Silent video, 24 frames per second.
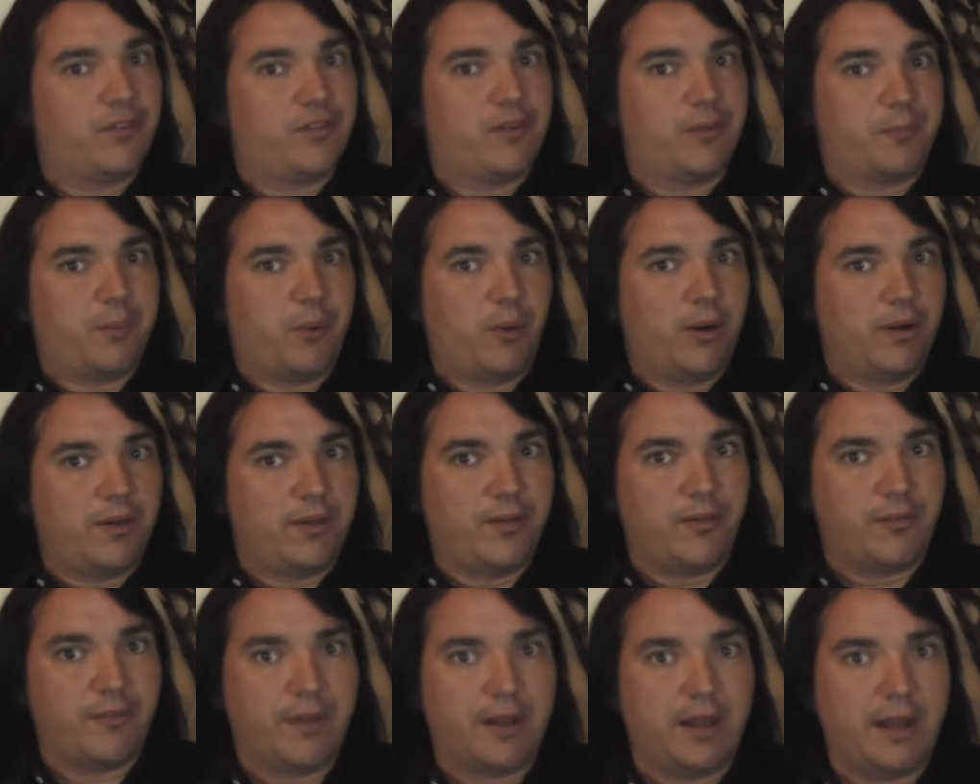support
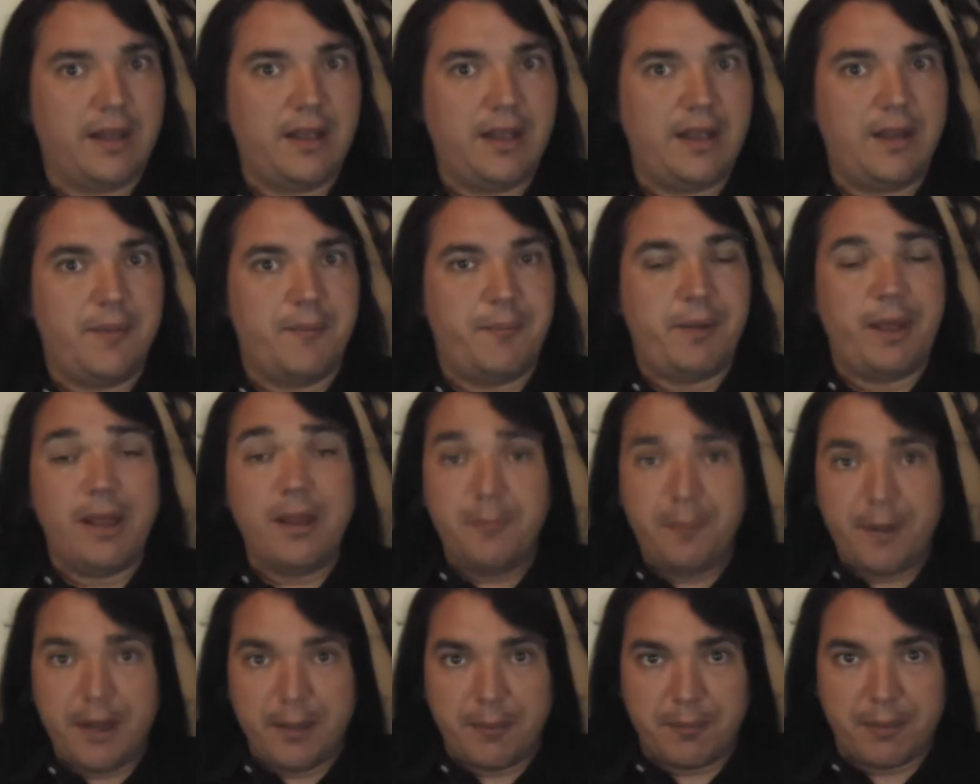the really
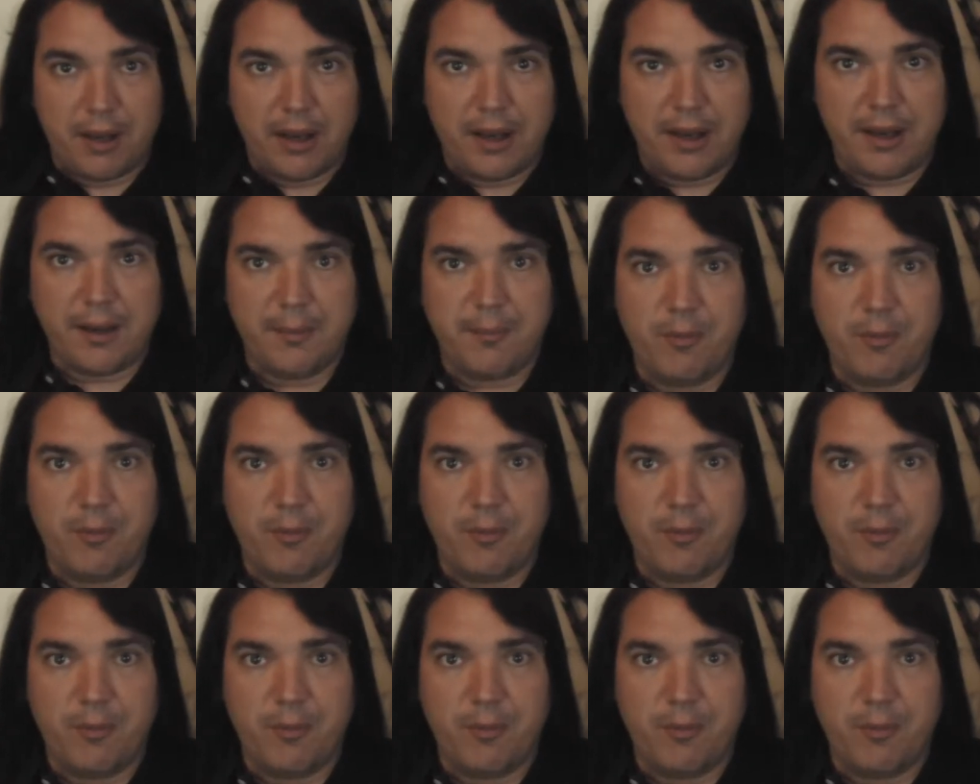big people in the